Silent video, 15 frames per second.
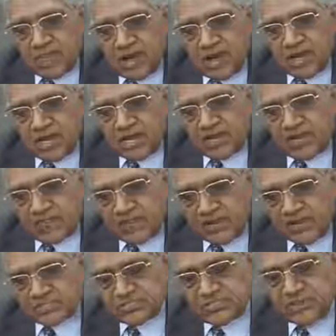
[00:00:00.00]
and
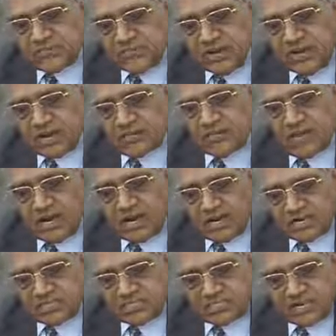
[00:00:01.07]
very simple to
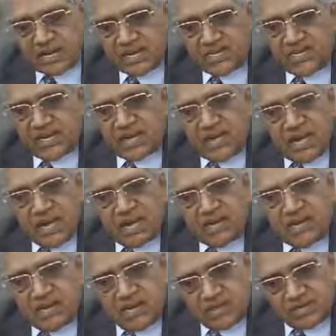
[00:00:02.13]
understand
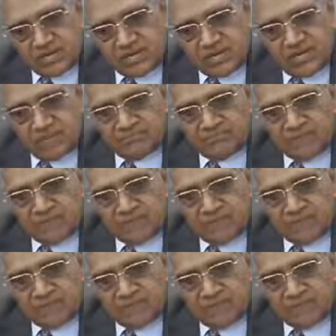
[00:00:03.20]
and logical.